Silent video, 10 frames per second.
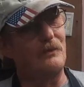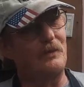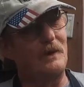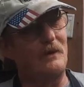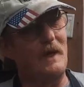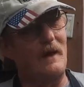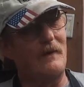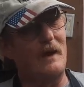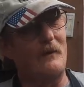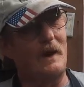if we go down
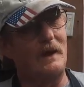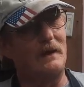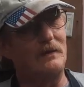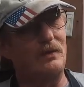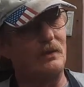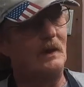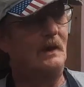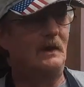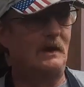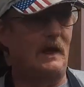that way, it's,
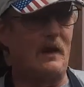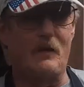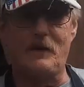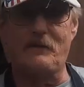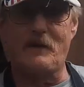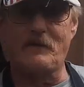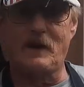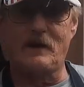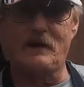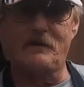if I've
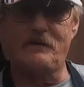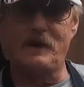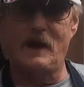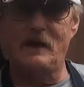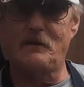got a VA